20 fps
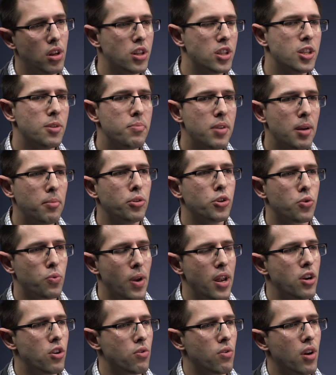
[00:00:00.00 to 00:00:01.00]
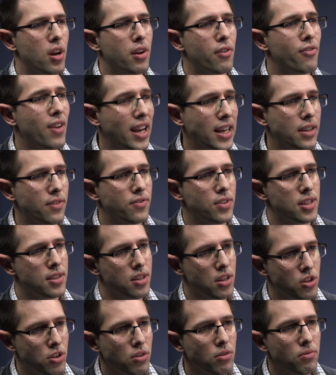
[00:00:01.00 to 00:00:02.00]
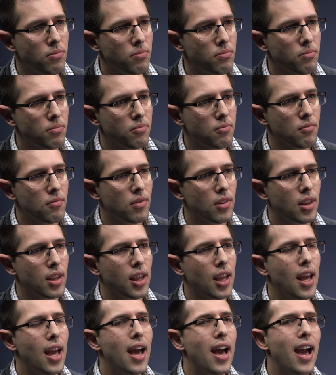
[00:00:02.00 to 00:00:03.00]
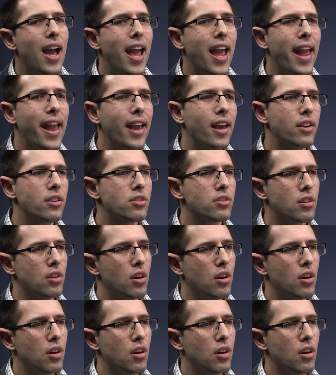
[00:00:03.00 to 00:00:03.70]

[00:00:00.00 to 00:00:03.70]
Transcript: to be able to render an effective decision. And